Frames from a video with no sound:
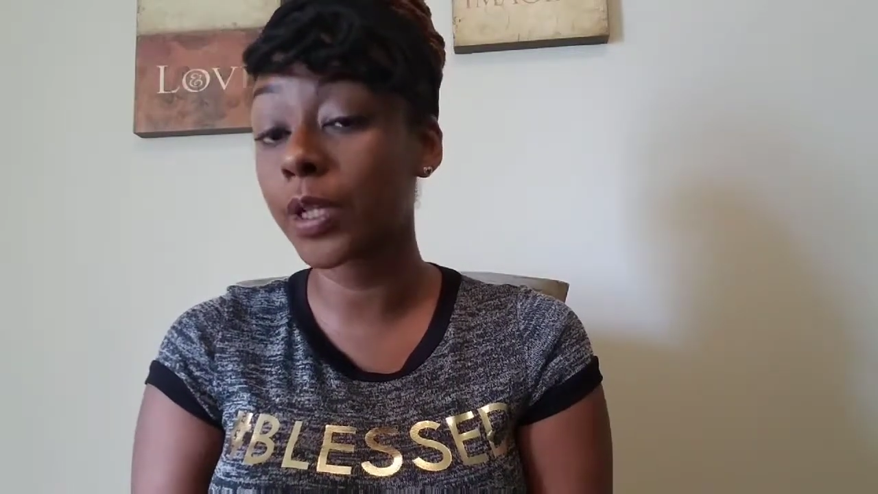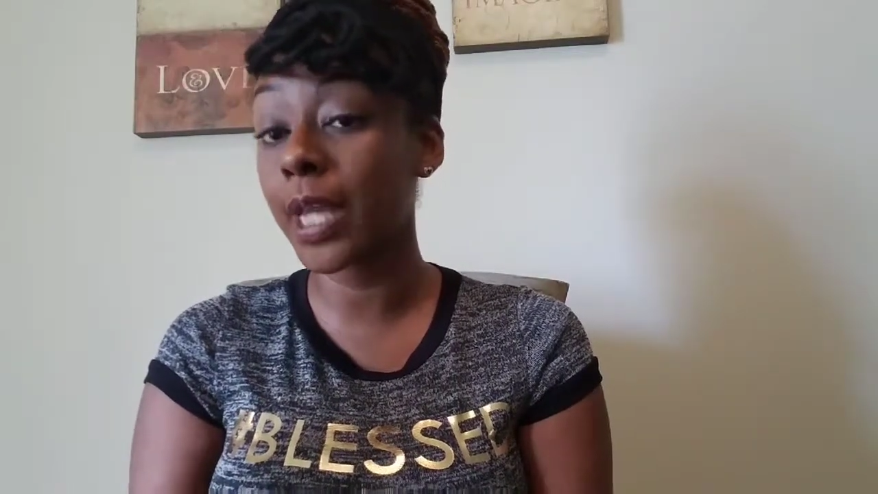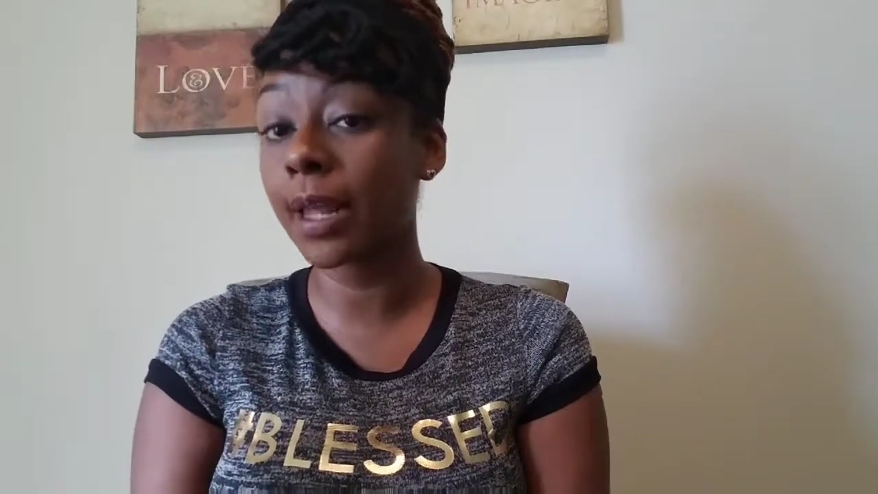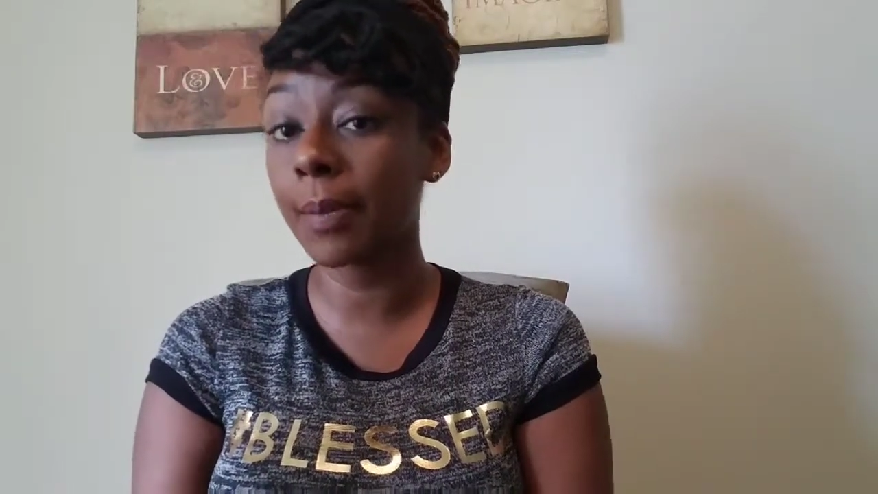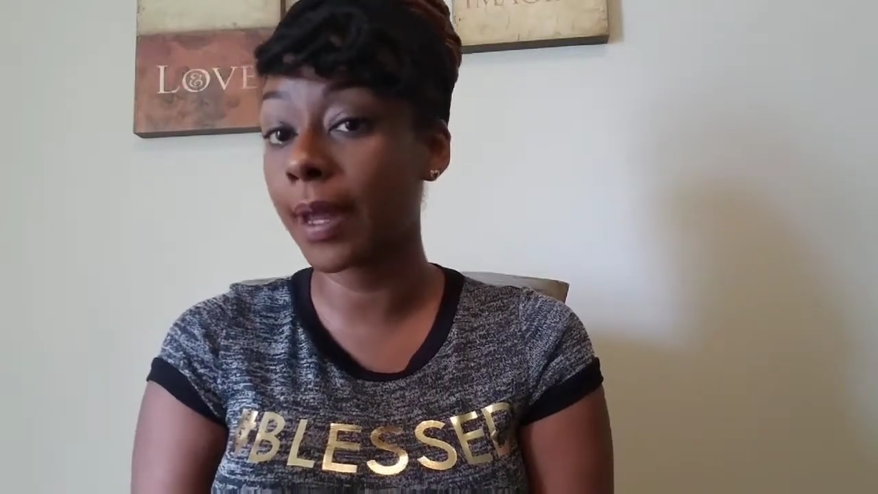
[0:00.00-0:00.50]
We're
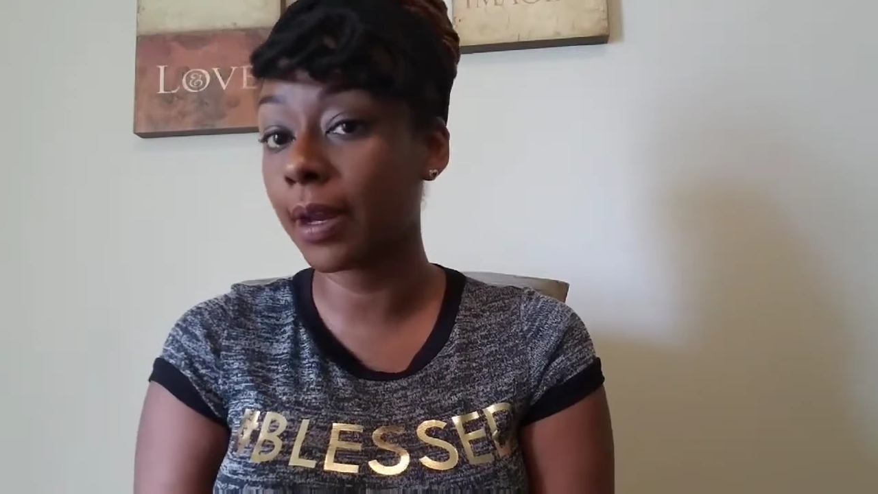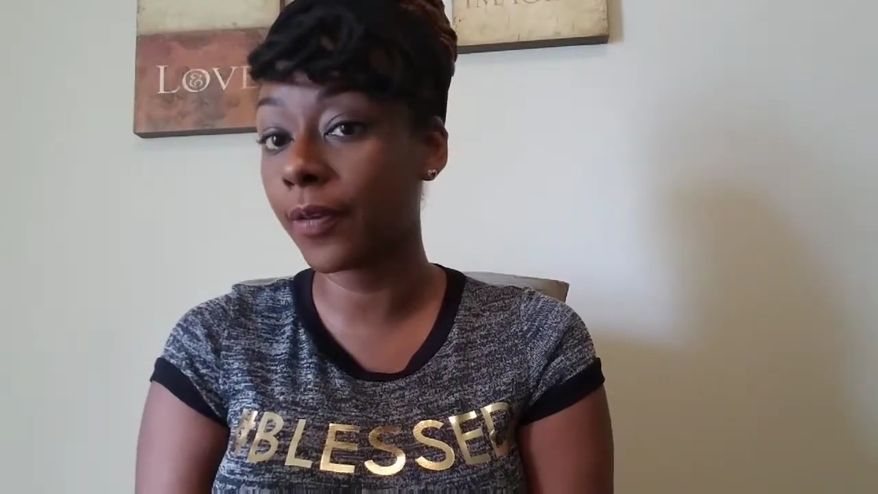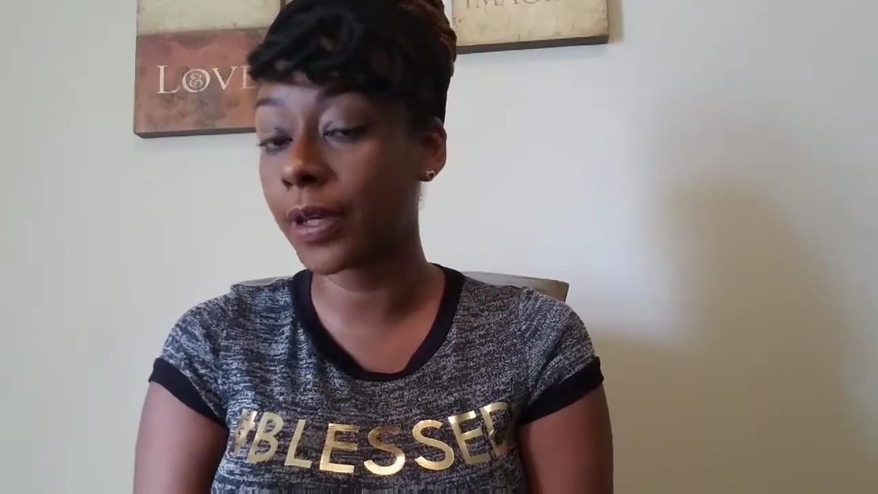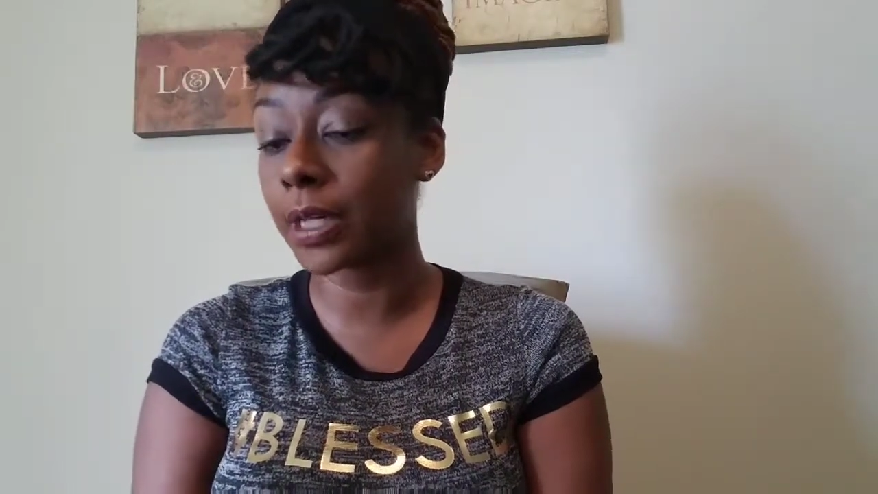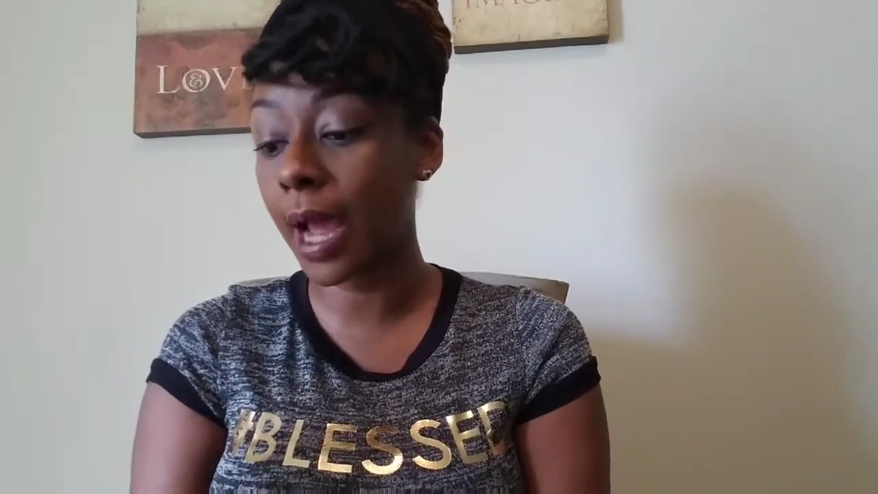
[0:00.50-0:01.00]
taking them at
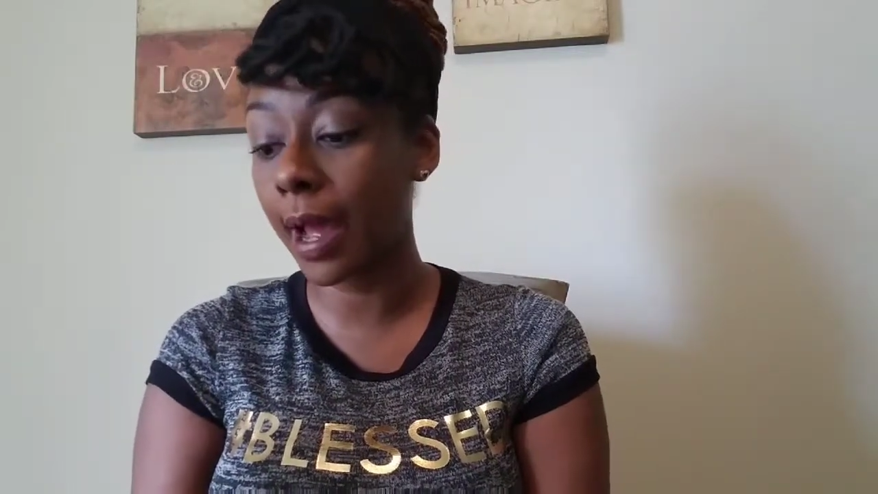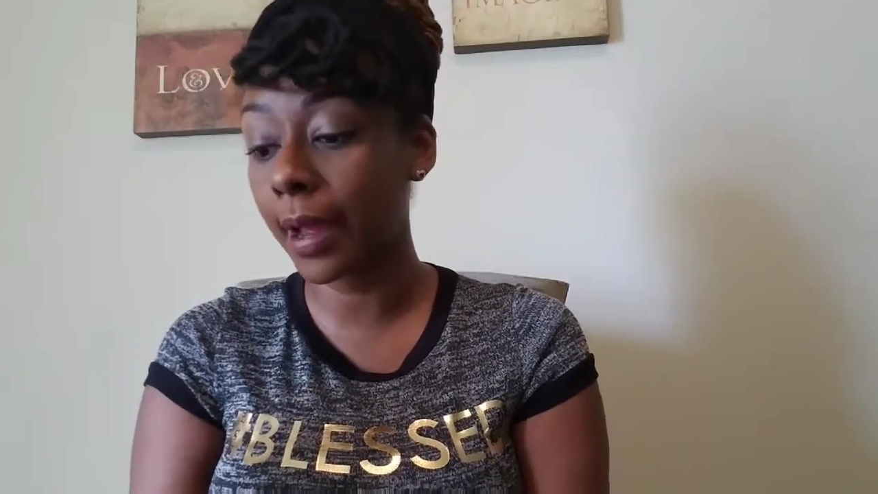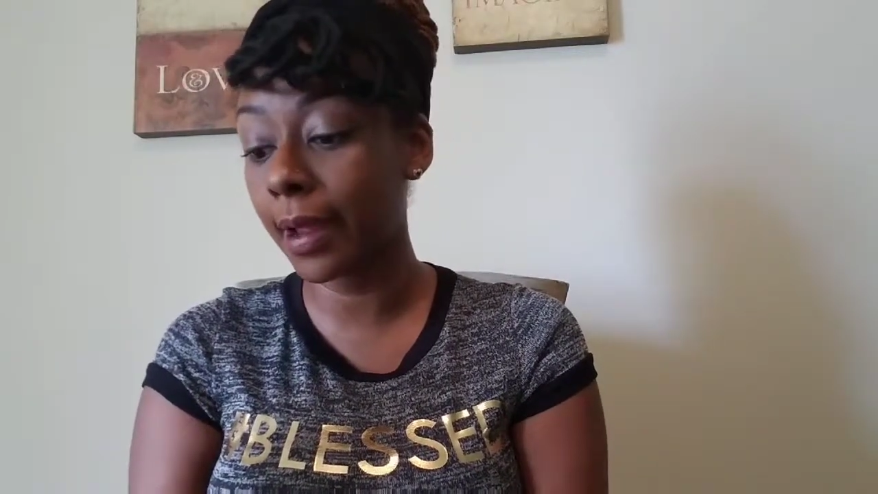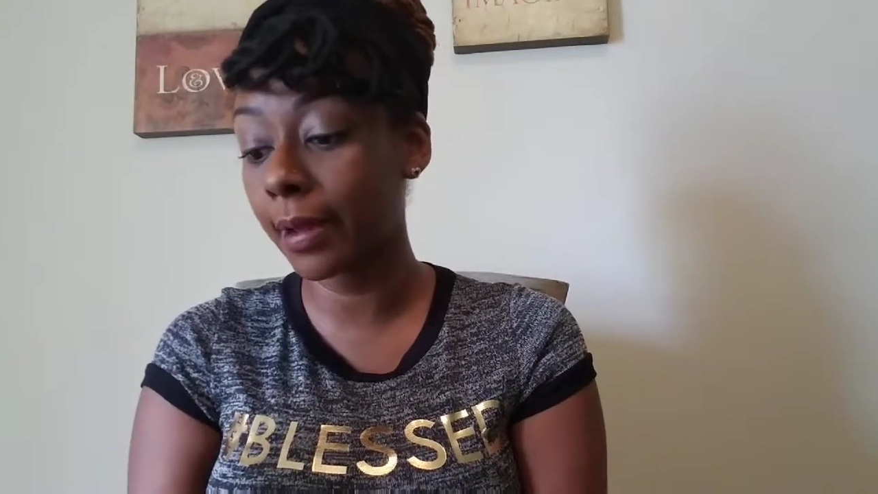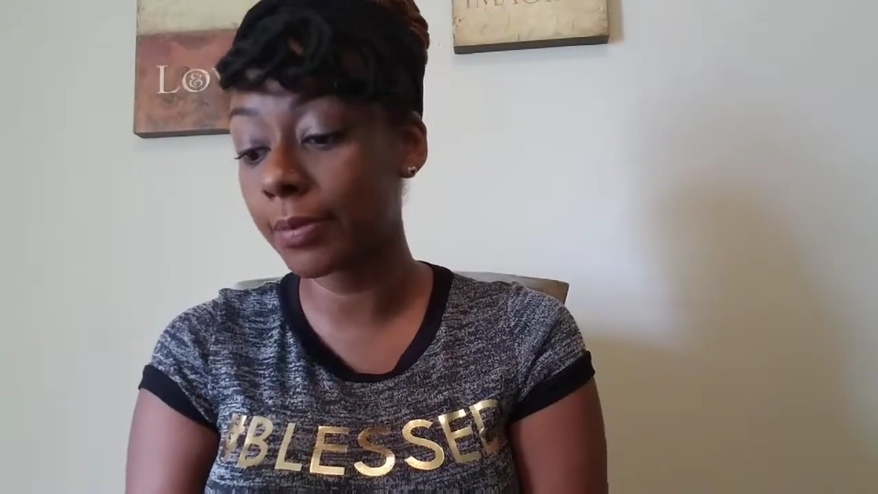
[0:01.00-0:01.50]
different
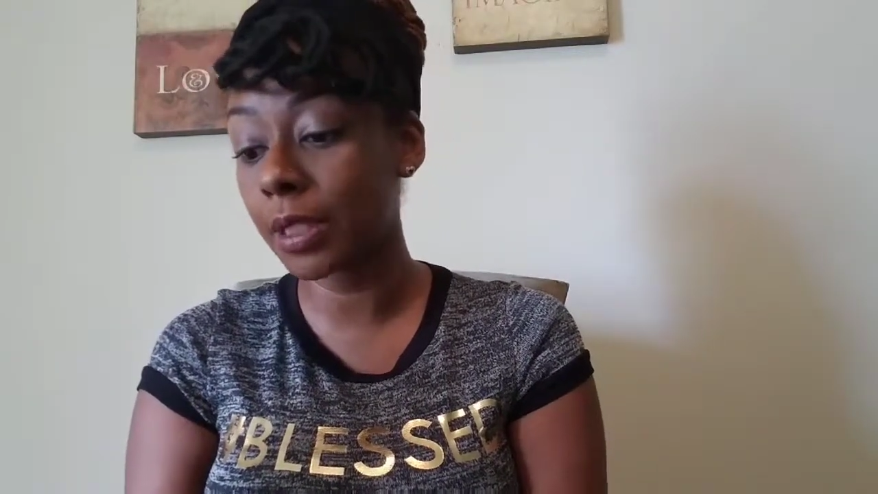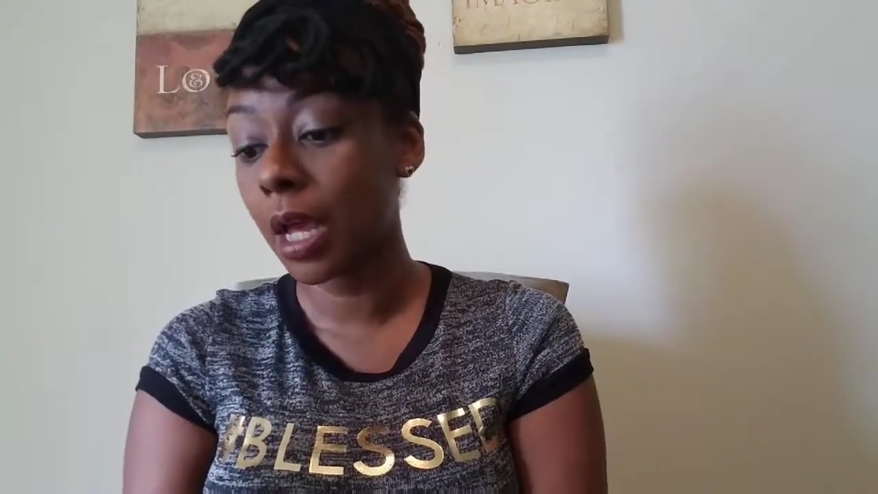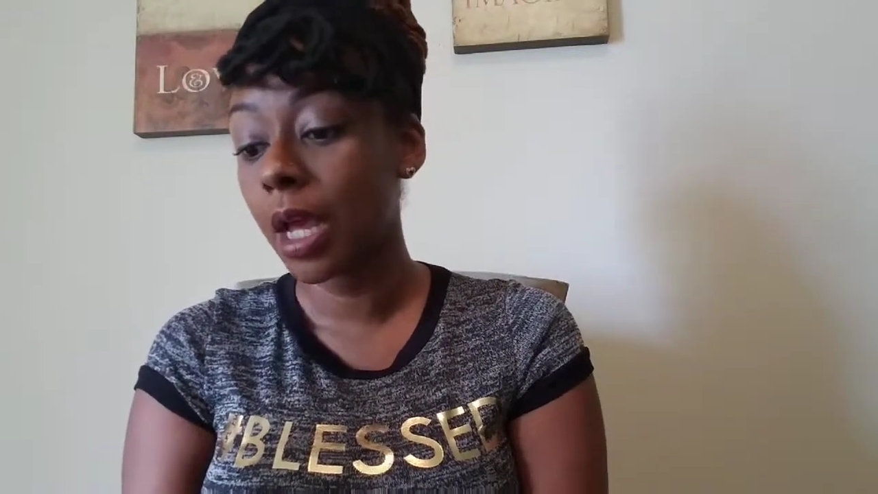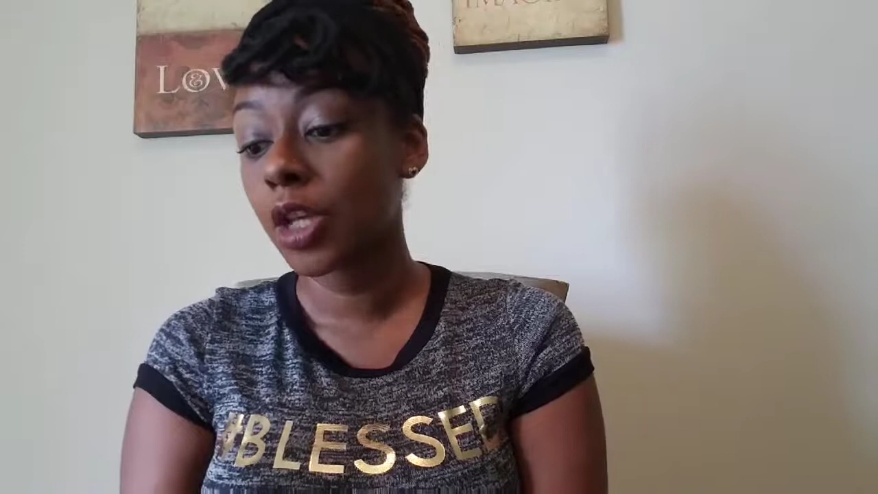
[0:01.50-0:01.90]
times.